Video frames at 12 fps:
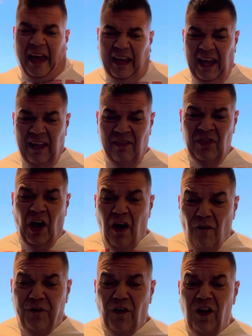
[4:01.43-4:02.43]
In
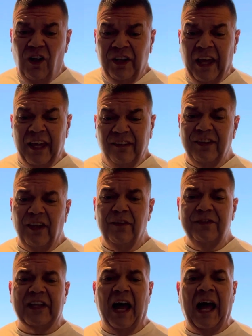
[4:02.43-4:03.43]
the fullness
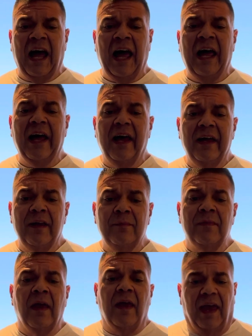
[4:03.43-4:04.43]
of
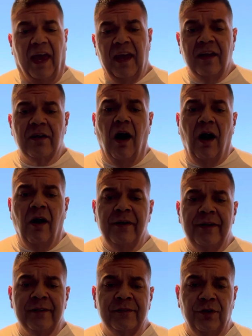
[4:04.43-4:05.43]
time, a
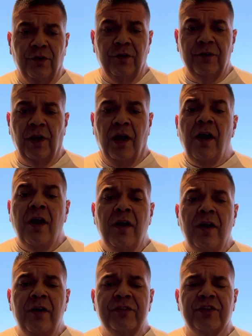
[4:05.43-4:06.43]
garden to
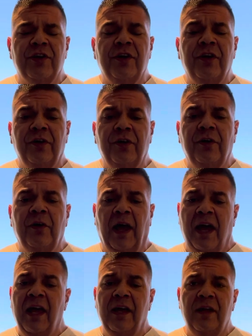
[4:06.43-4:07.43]
nurture
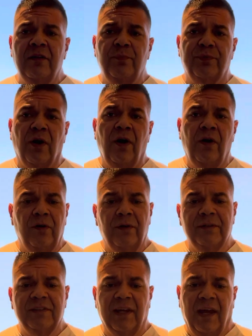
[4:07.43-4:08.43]
and
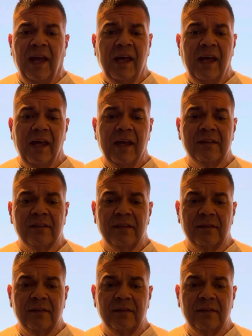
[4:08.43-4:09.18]
protect.